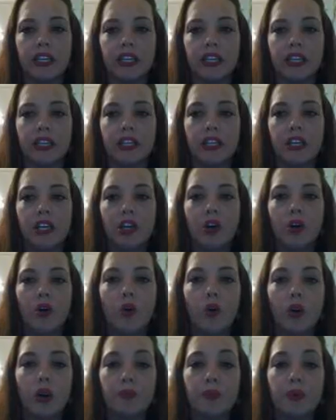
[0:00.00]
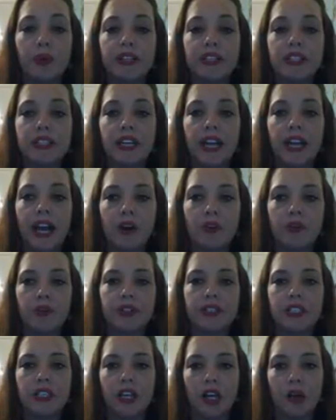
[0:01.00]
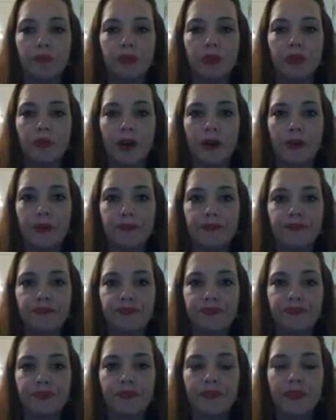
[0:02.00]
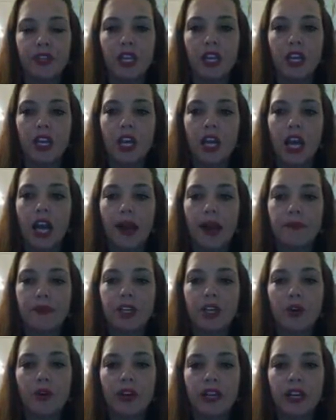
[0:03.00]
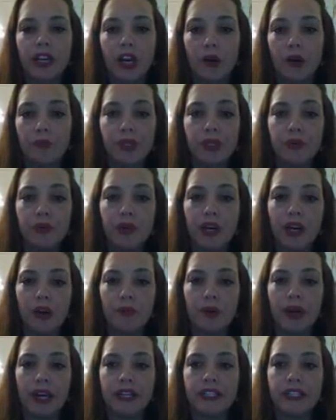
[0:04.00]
kit, or print it out to help you out. I'm going to go ahead and help you out by